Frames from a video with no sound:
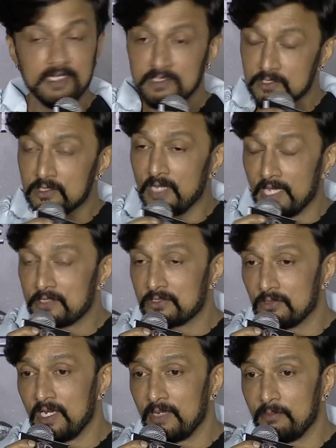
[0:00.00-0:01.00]
I
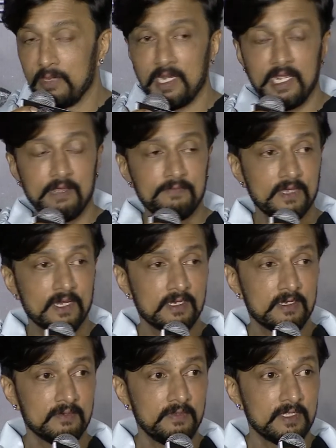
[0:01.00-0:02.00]
truly believe
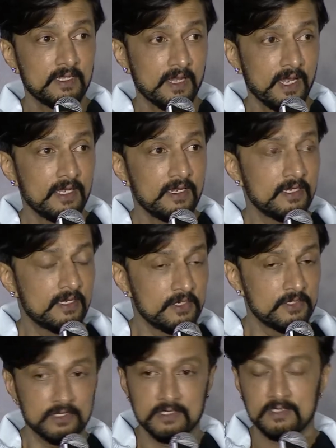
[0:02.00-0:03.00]
that with great
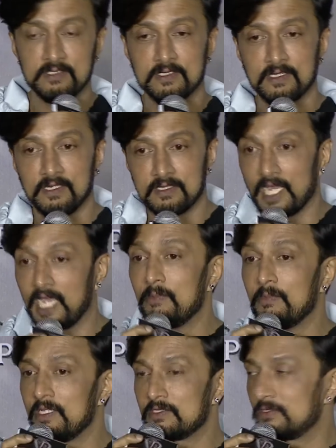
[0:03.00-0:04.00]
intentions,
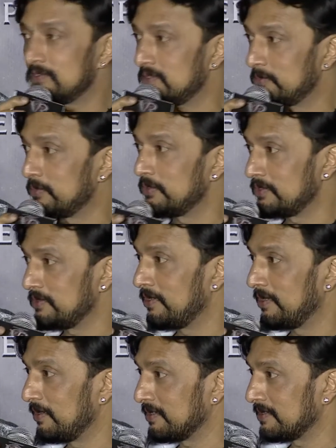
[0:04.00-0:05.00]
time needs to support you
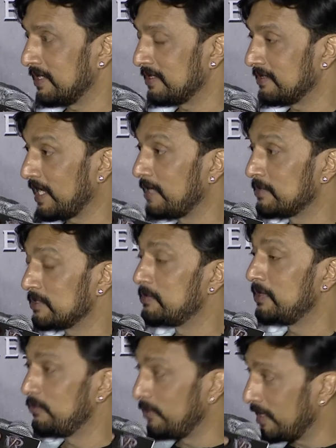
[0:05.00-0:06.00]
a lot. And time has
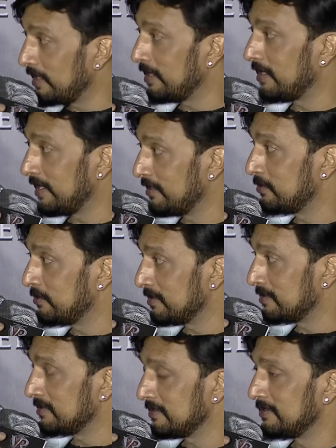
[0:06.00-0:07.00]
been very kind to
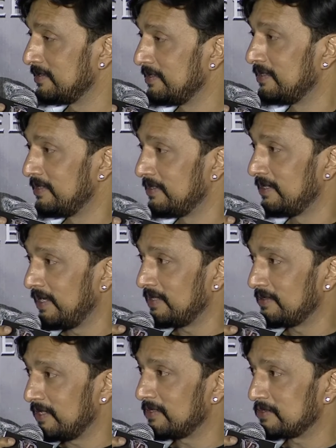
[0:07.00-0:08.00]
us.
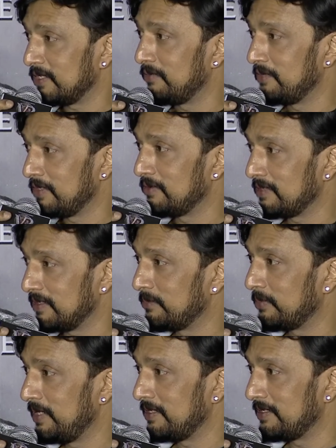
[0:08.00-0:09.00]
And that is how we could
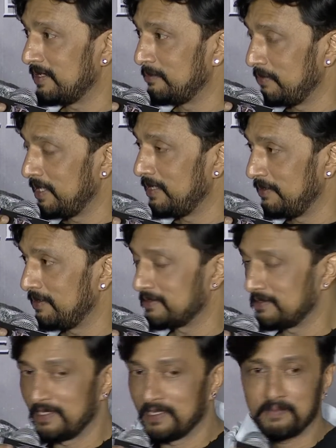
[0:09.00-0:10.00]
complete it and be here
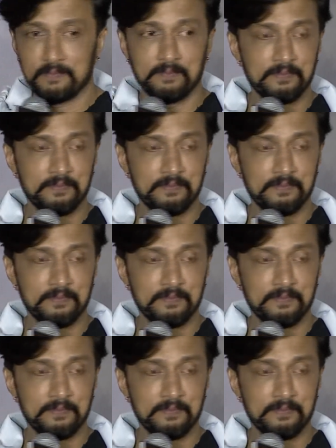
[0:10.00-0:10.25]
today.